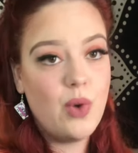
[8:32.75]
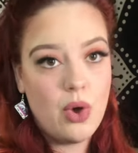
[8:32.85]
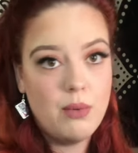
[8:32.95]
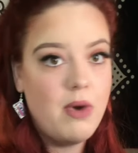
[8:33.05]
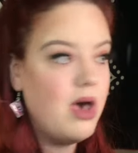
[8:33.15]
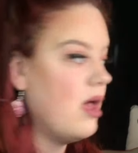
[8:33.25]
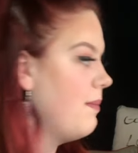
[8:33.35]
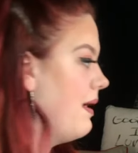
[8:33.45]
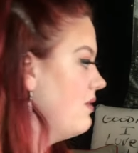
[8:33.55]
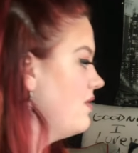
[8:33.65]
Omar
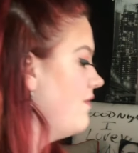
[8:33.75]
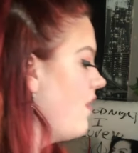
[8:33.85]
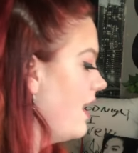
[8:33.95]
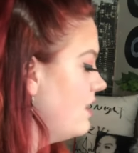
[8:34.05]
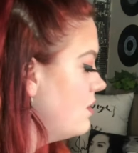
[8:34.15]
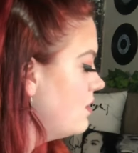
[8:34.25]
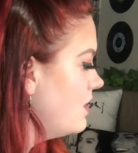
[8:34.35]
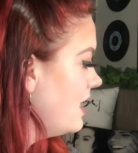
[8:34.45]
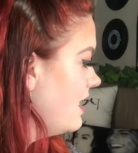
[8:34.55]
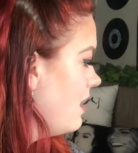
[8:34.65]
about the
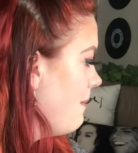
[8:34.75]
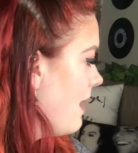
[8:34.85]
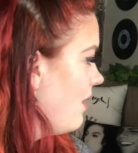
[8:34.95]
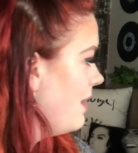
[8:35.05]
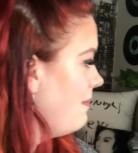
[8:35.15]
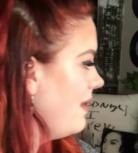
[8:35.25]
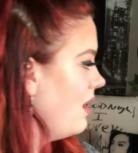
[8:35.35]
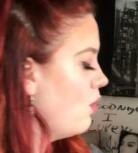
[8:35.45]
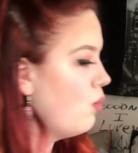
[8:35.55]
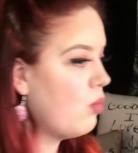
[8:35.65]
vinyl and about it
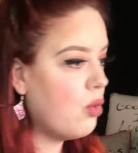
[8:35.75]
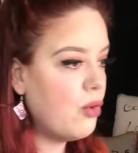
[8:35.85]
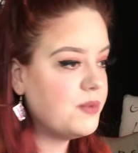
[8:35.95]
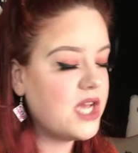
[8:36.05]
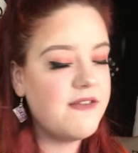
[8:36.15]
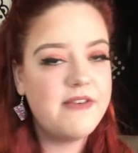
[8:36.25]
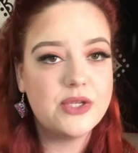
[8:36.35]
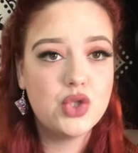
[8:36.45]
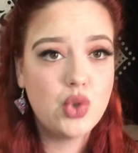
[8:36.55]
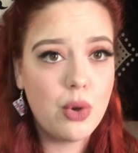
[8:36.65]
being warped. I felt
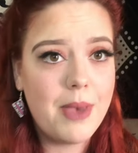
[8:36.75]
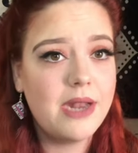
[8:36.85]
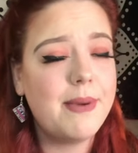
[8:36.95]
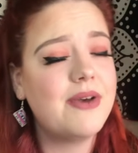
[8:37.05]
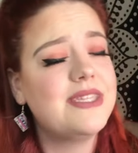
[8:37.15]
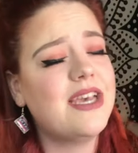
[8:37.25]
so bad about it.